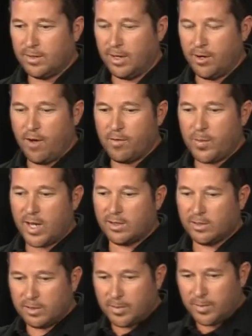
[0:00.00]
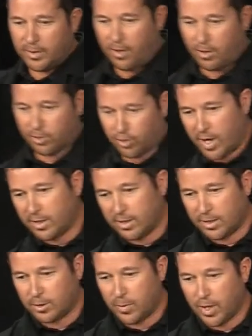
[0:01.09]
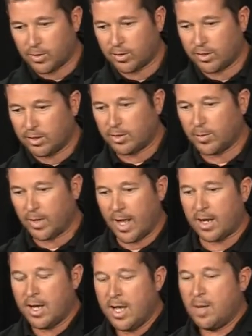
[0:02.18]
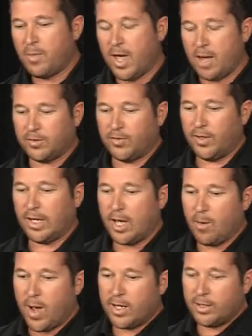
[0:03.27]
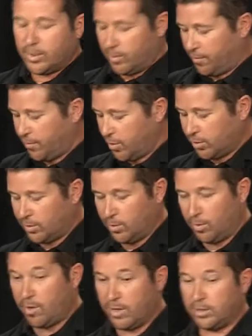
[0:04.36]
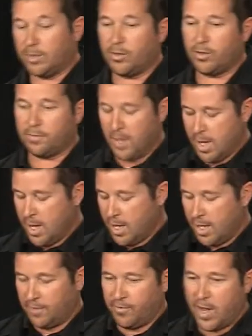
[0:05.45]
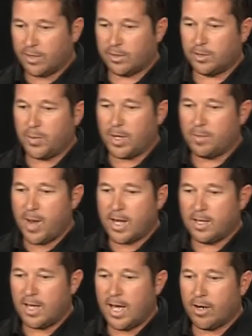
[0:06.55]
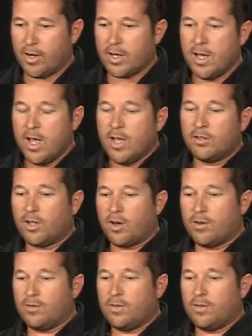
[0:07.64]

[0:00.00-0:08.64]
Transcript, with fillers: the NovaPay system and go straight to the spatial system without perhaps feeling our way into it first, although there's some good advances being made in the area. So,